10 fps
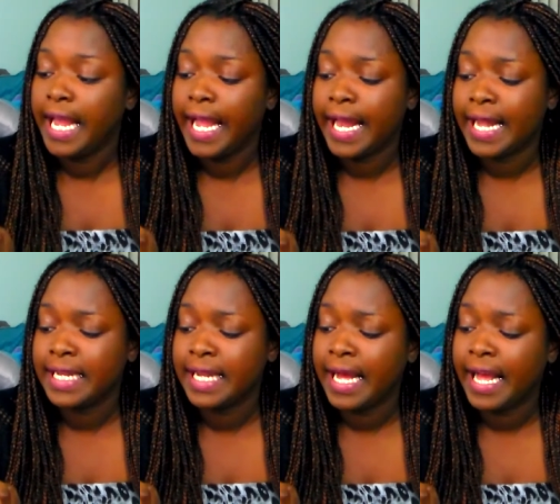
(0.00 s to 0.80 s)
And I
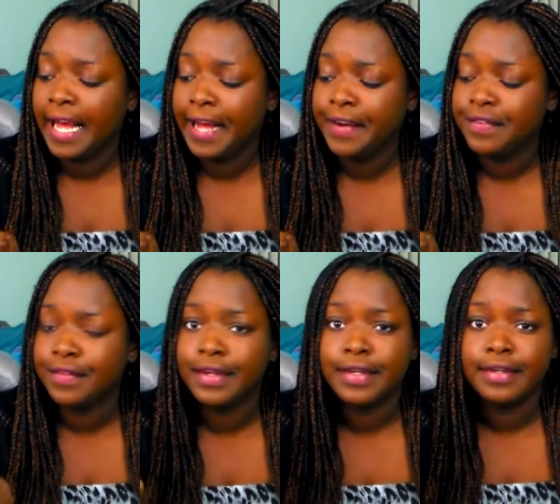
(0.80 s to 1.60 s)
did not
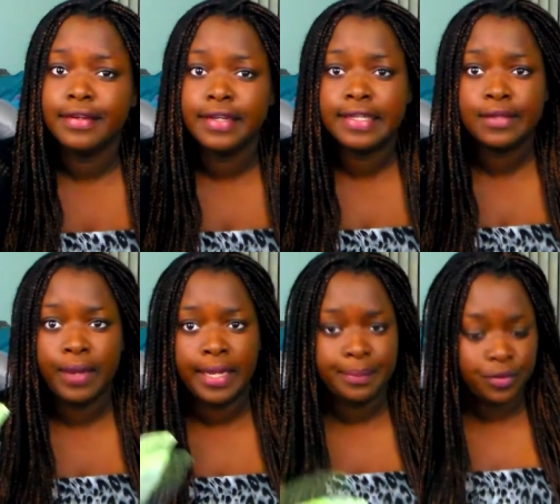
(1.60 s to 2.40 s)
have any
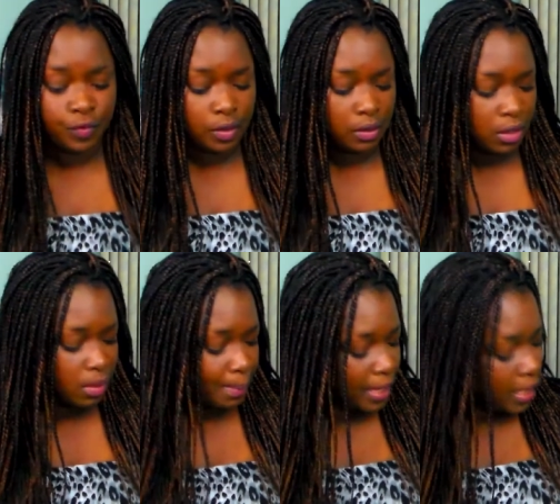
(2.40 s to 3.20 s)
wipes for
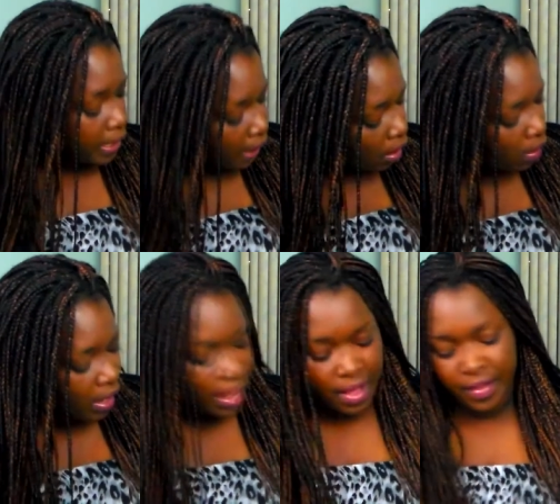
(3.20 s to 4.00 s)
a minute now.
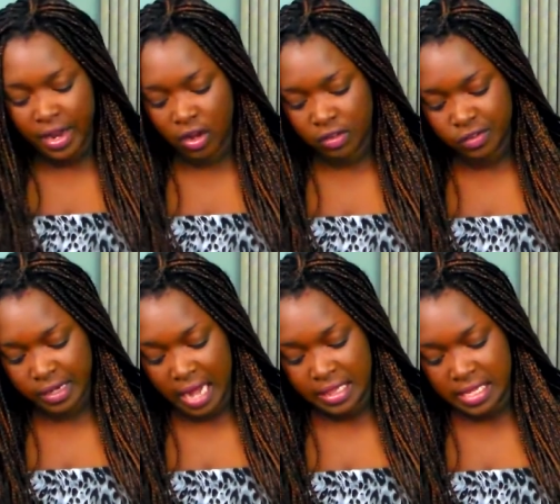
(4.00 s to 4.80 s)
And then I also
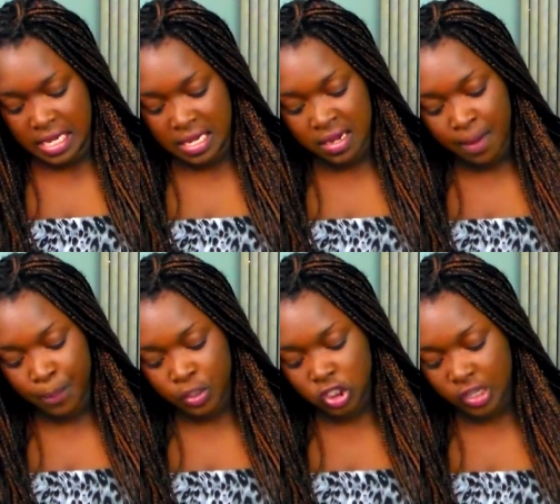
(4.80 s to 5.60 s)
got the
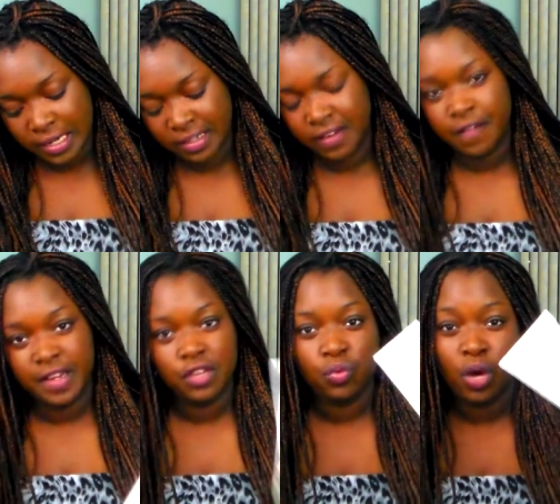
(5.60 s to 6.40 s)
moisturizing
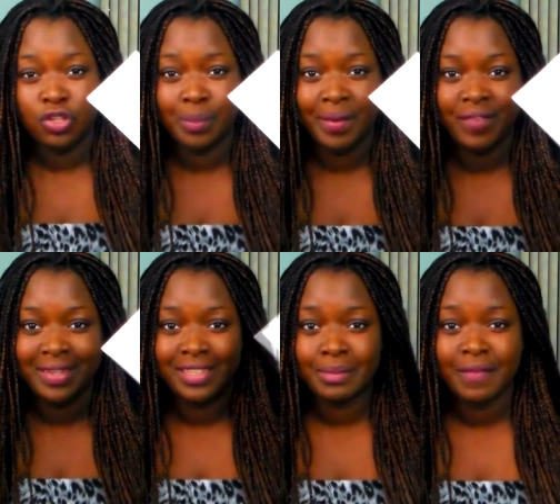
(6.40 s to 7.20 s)
face wash for my
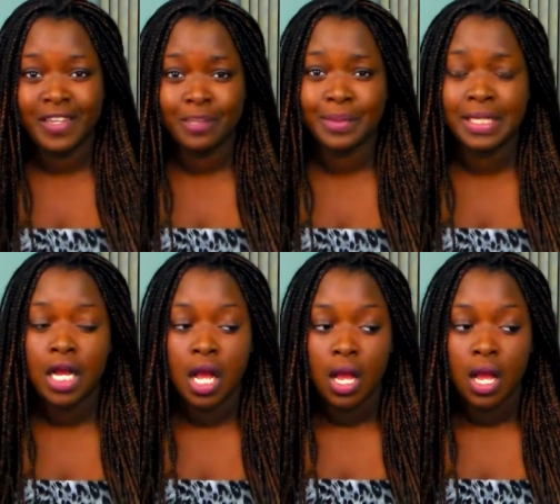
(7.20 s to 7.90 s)
face because my face has been